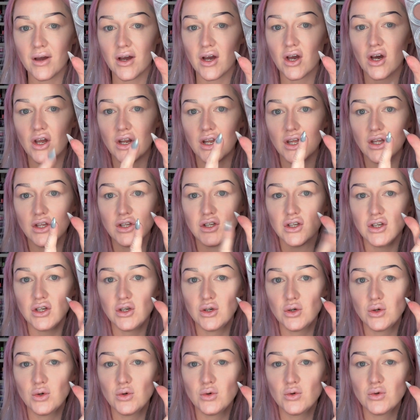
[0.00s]
we're going to
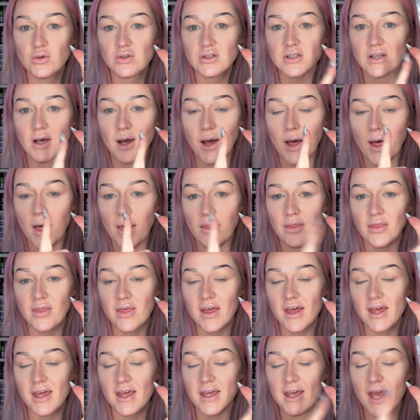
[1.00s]
use
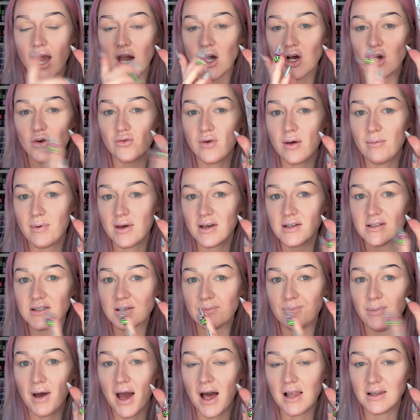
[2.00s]
the
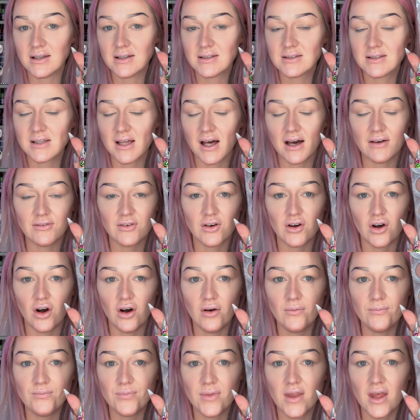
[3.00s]
Grimas palette that I've
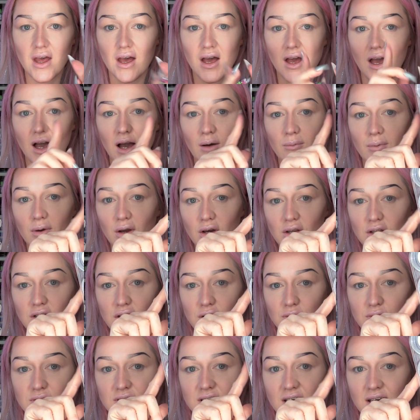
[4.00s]
got. And we're going to
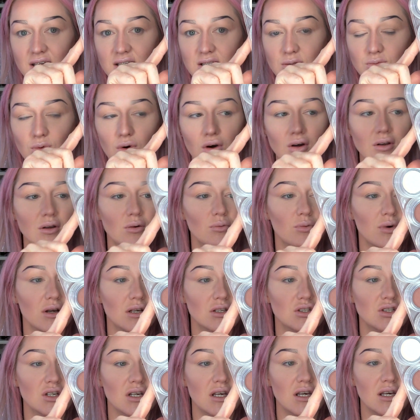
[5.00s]
use this one,
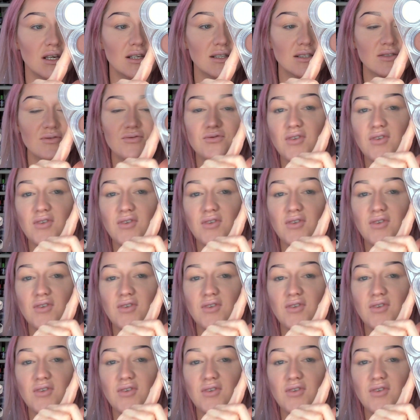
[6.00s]
which is